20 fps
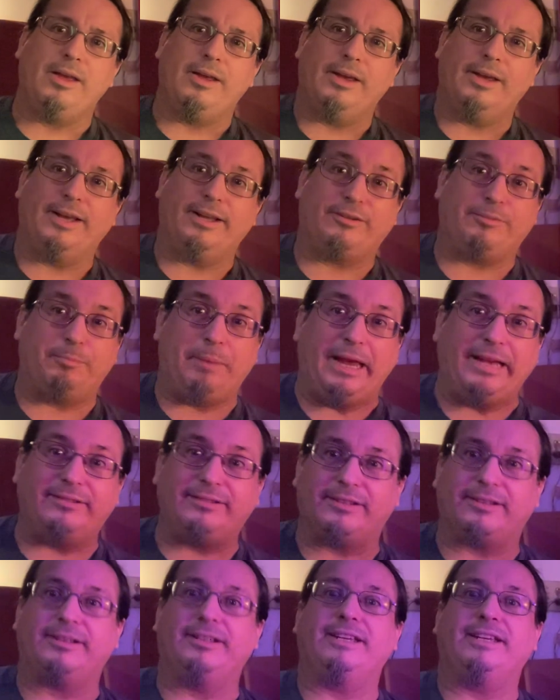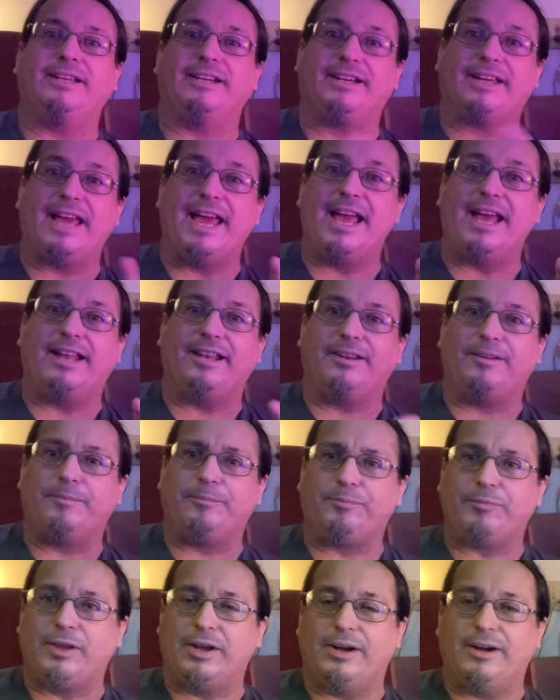it's basically, again,
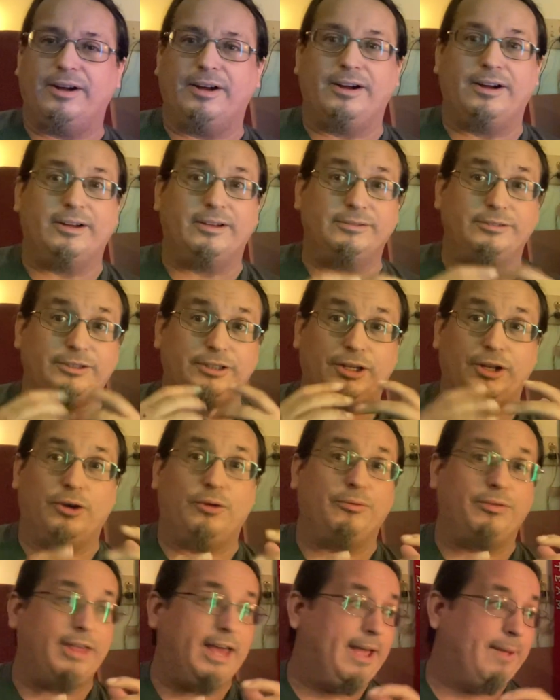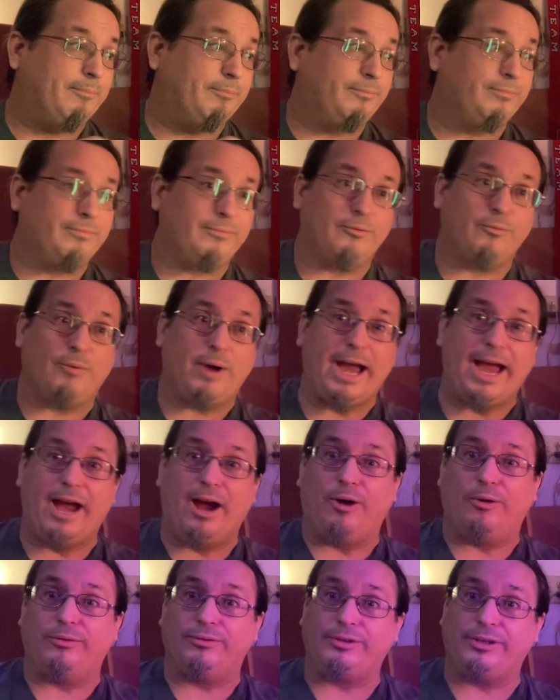them, wow,